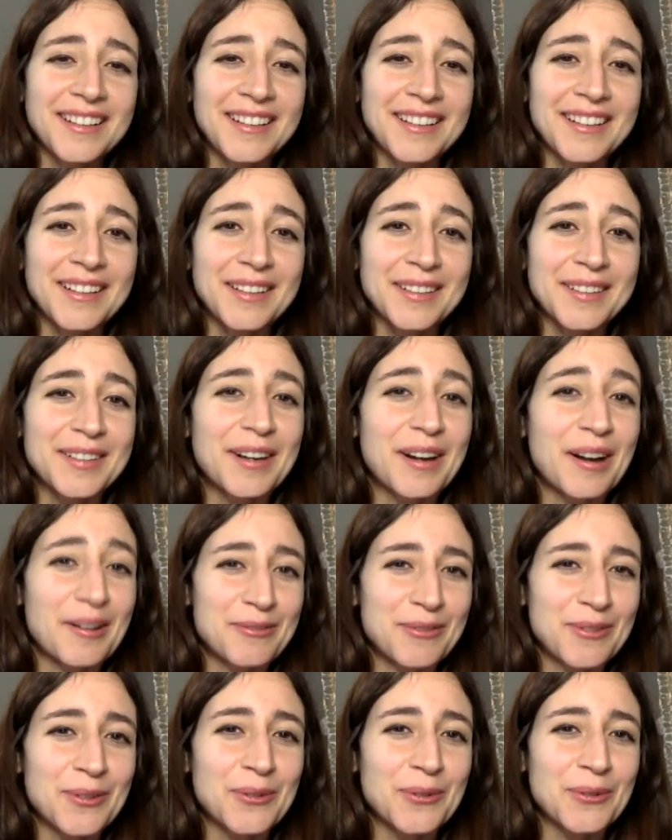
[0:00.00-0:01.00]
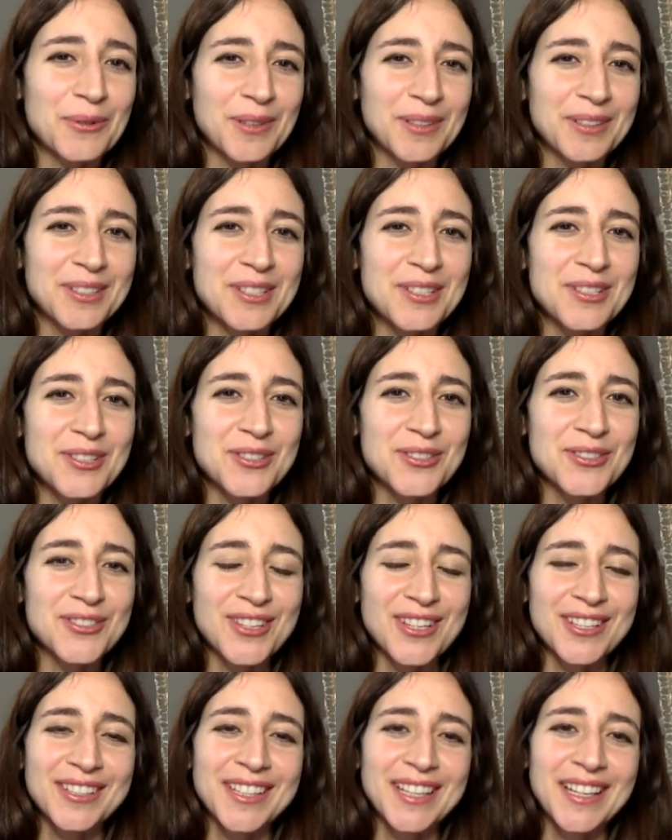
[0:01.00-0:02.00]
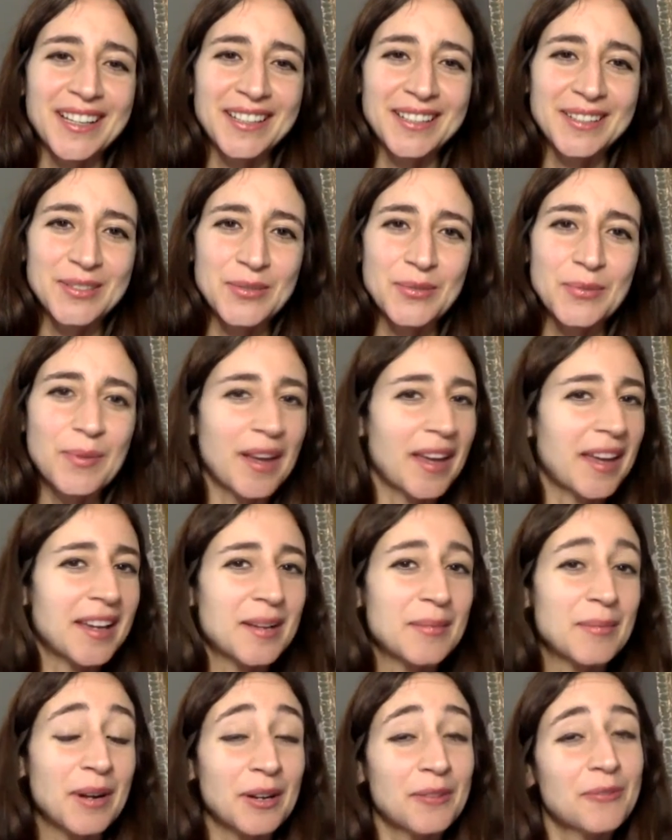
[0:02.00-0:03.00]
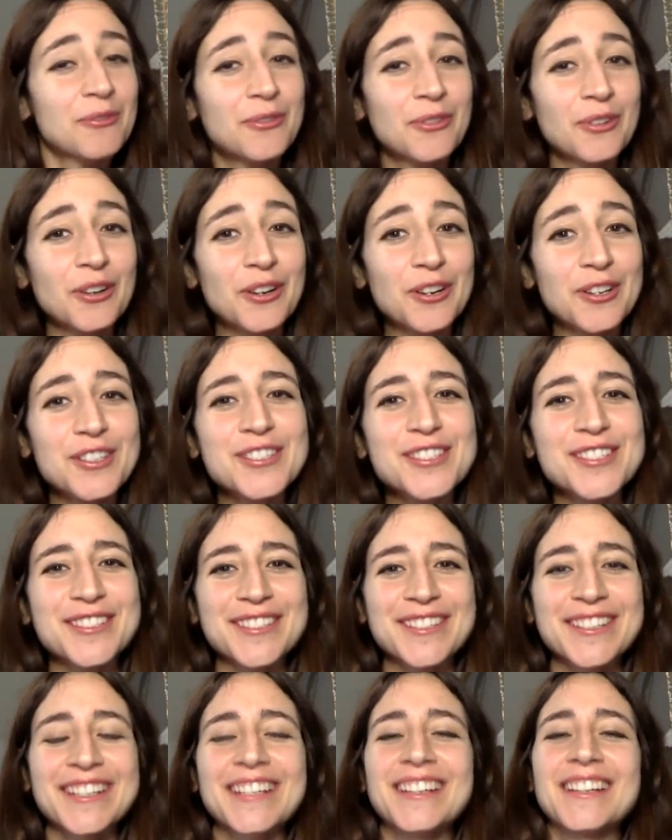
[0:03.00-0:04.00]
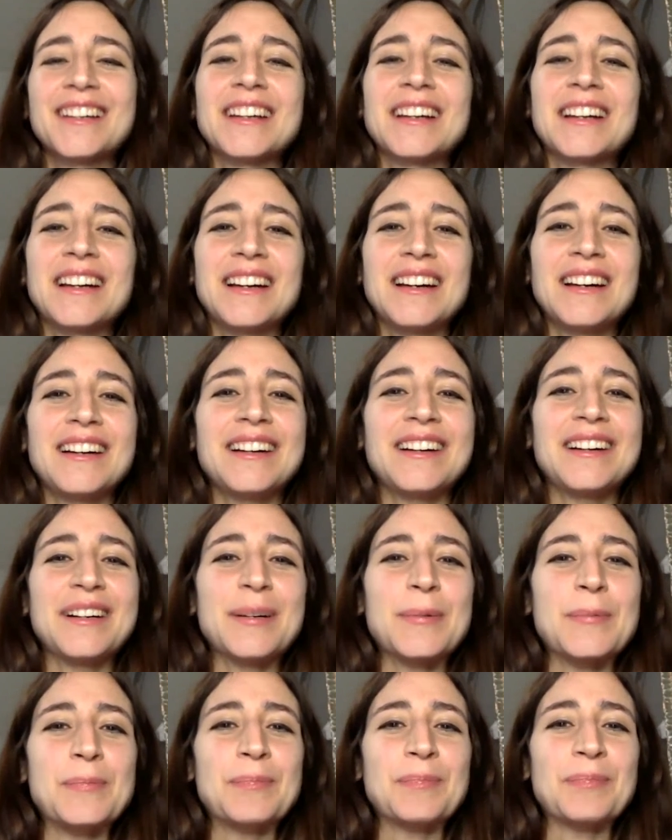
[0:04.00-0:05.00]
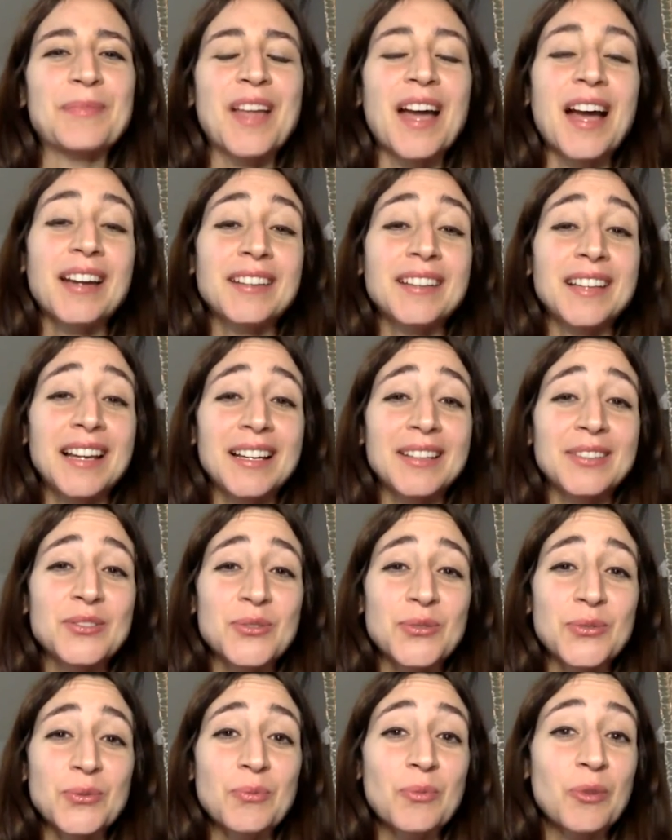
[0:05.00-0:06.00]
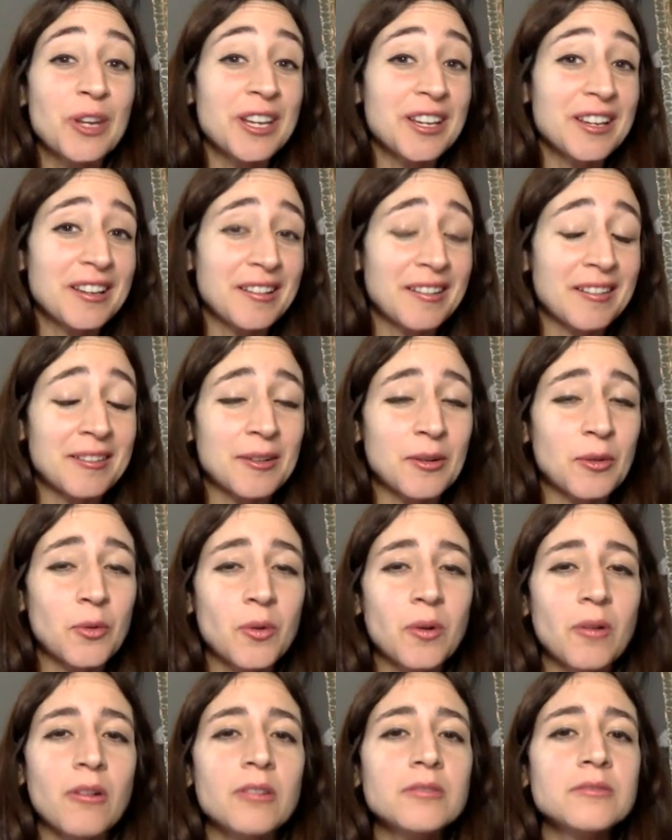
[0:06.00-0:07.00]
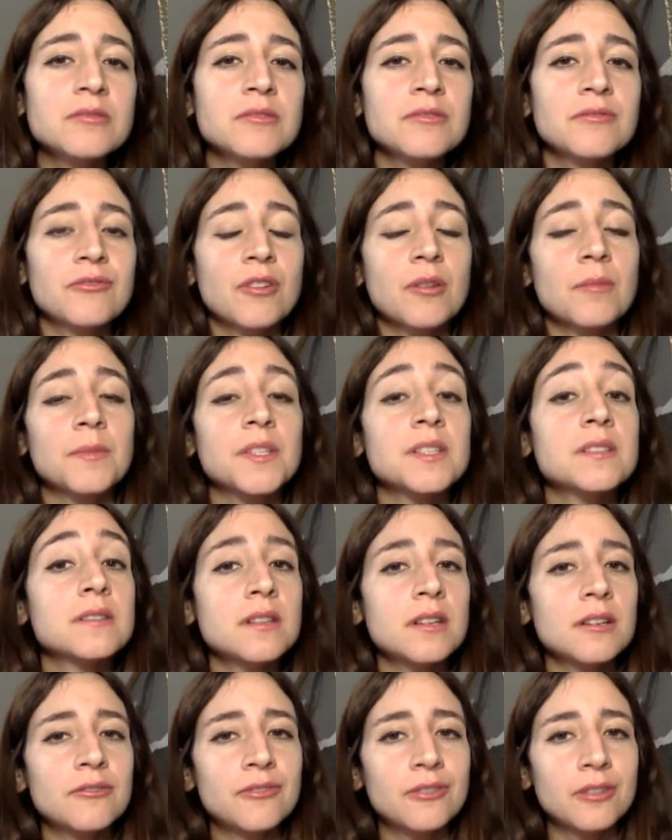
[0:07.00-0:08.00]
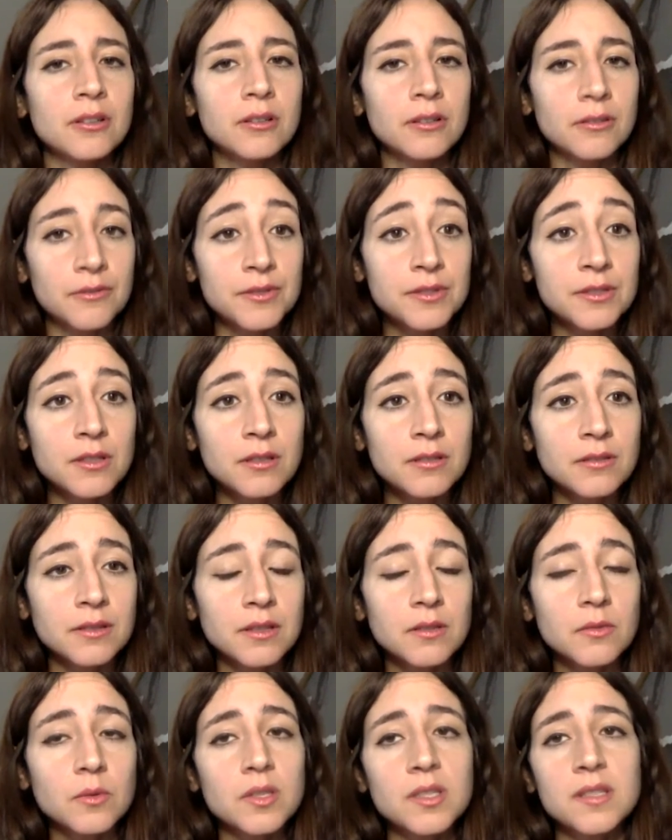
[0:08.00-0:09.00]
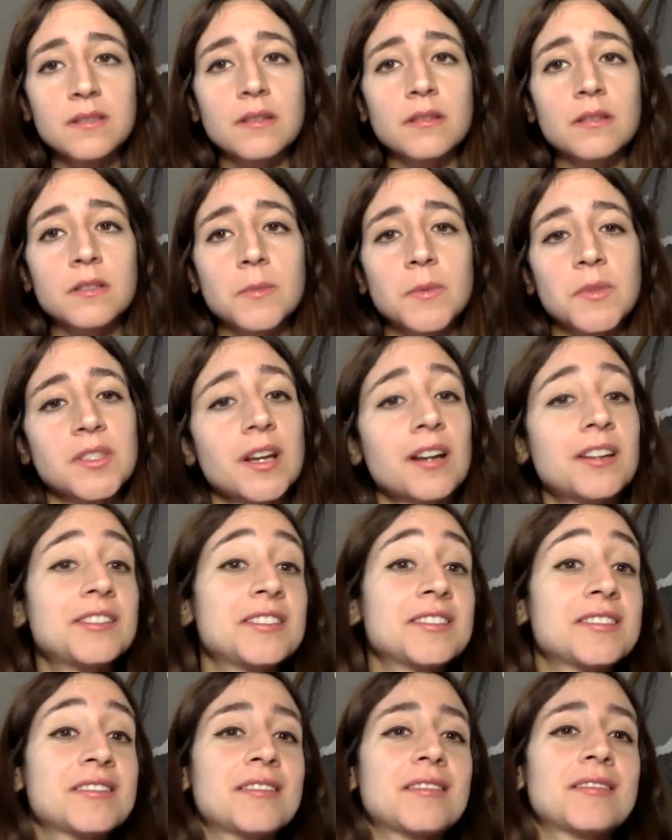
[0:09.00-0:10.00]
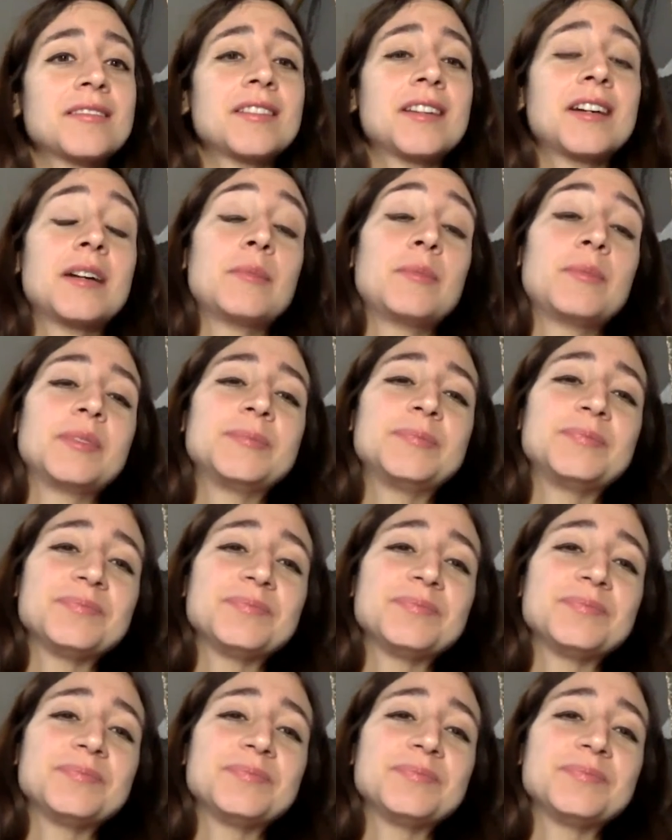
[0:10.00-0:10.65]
There are a few additions I'd like to make, but first, I'd like to bring here a quote from the CFO of Sonder, which is an hospitality startup.